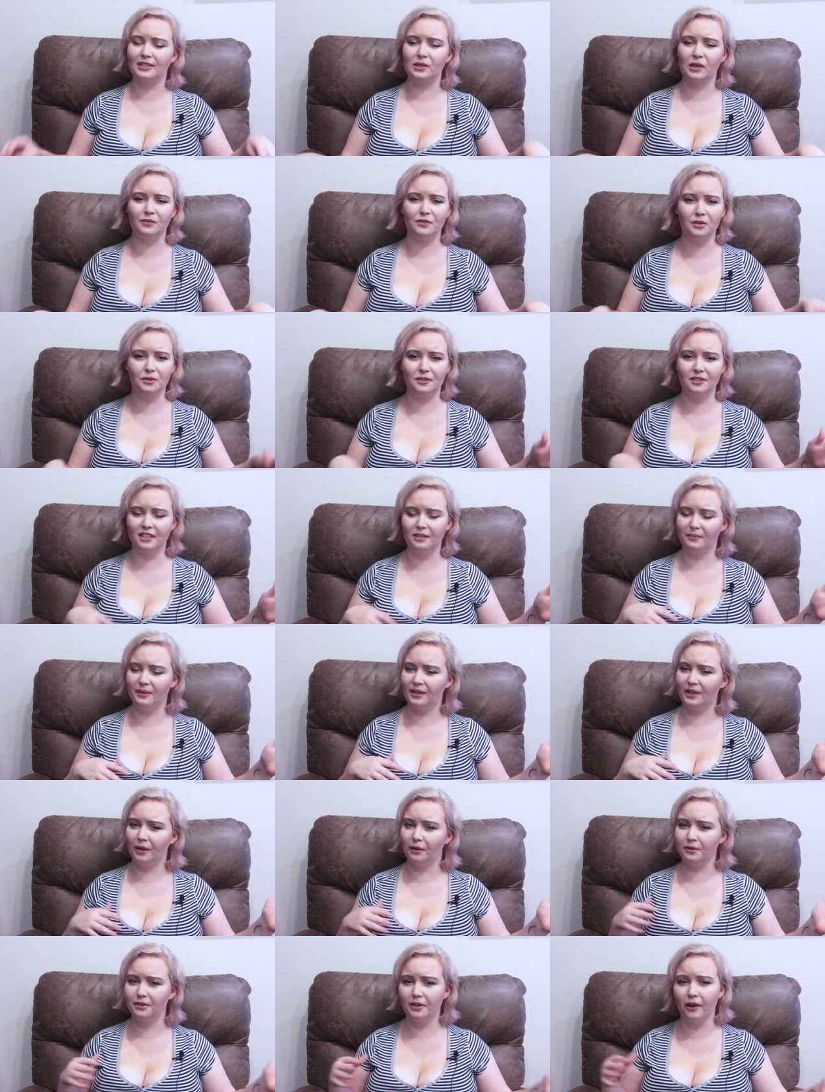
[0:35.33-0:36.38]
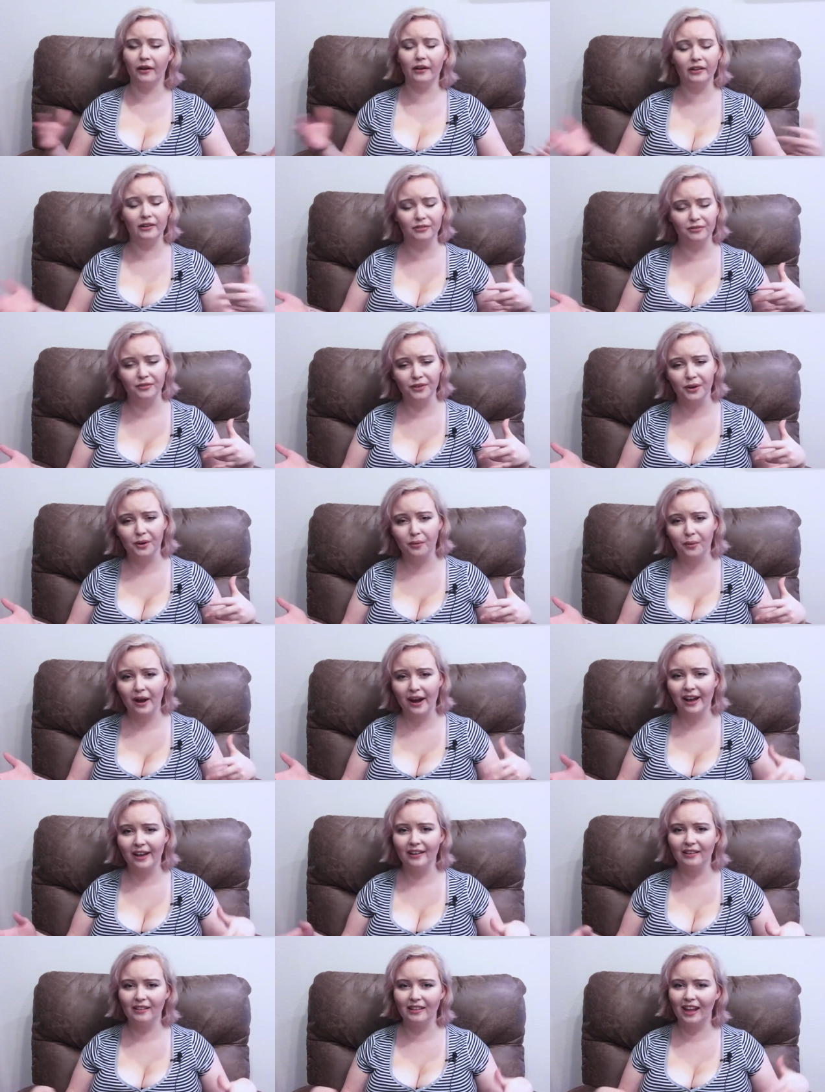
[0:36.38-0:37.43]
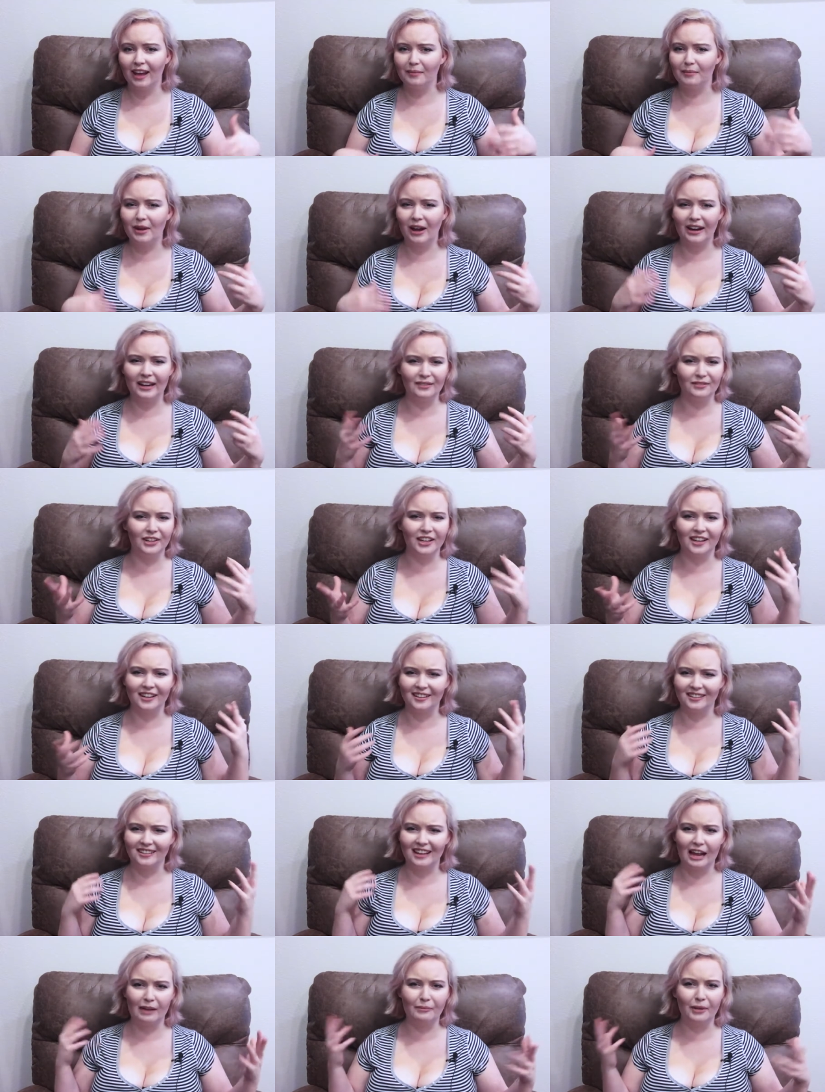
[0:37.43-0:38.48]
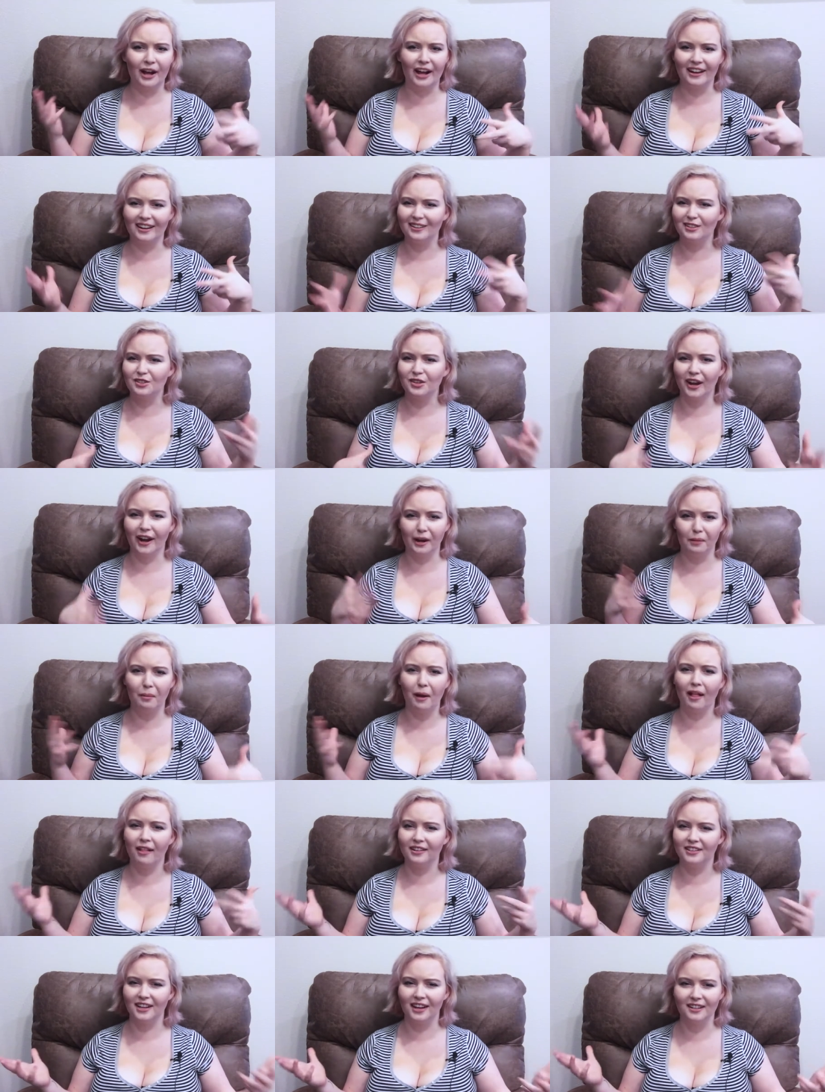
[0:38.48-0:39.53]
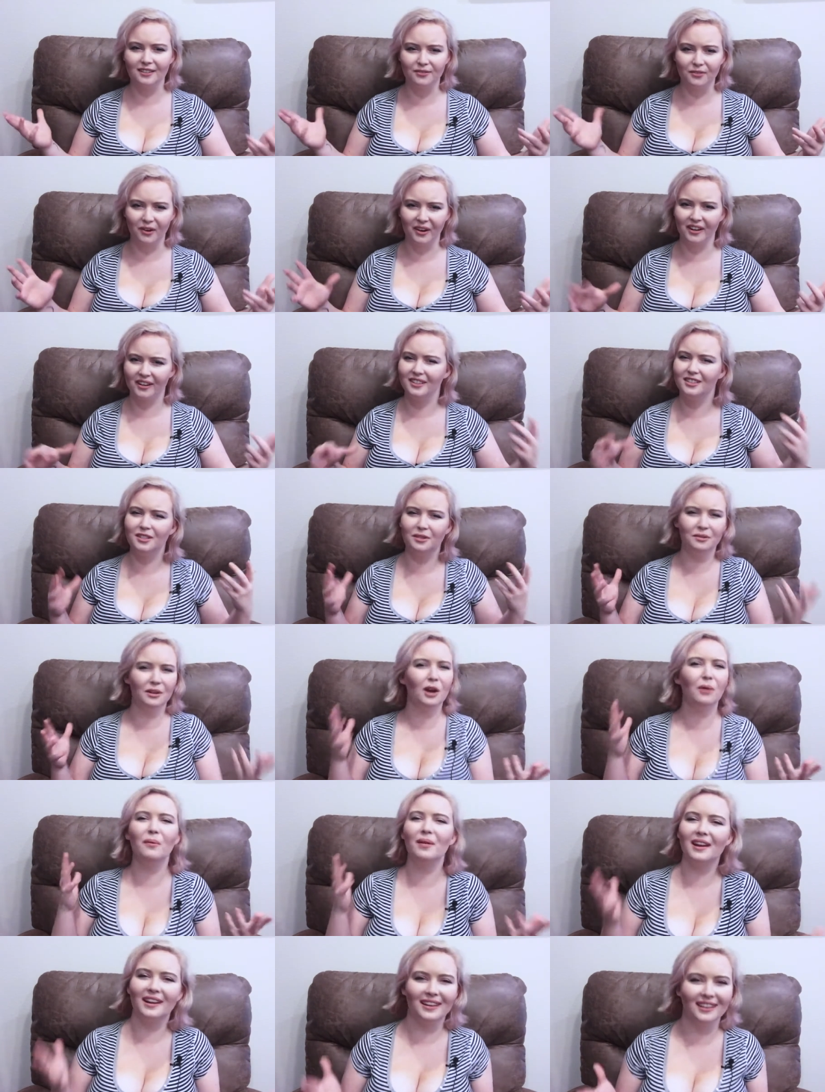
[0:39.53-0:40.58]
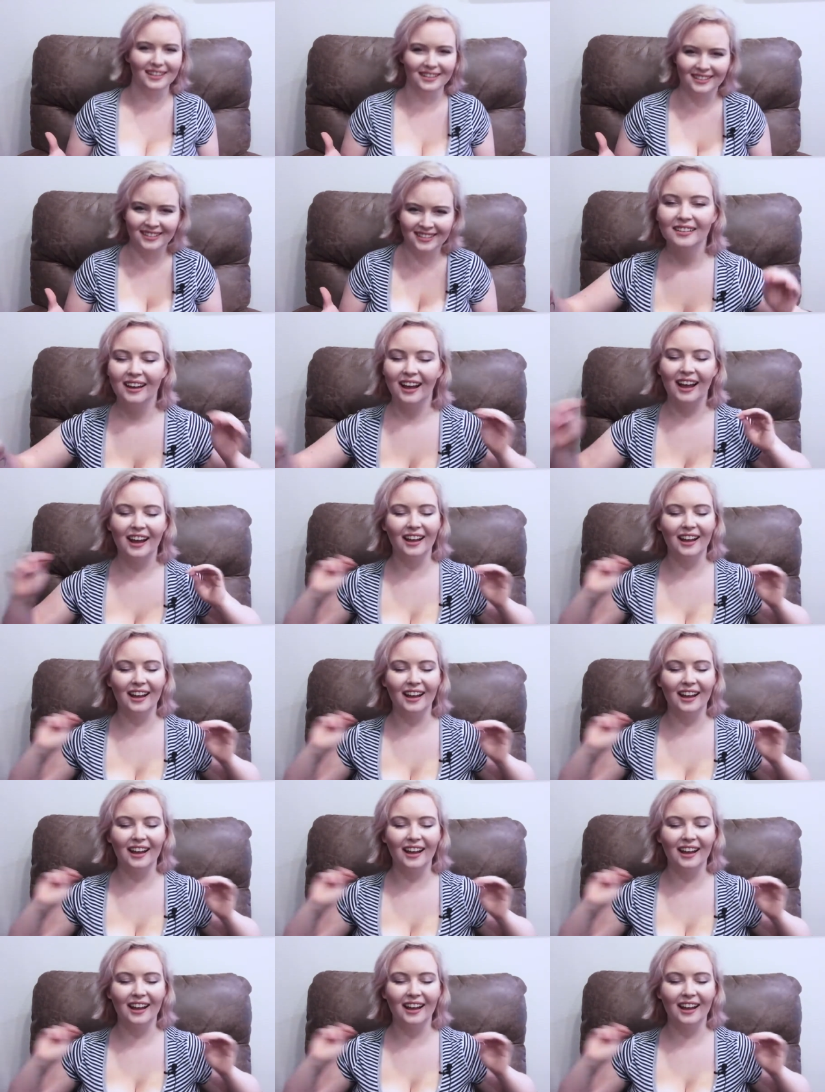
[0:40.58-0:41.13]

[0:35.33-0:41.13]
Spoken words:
So if you see me go dark for a while, I'm not even gonna come on and try and apologize for it, because you know what it is.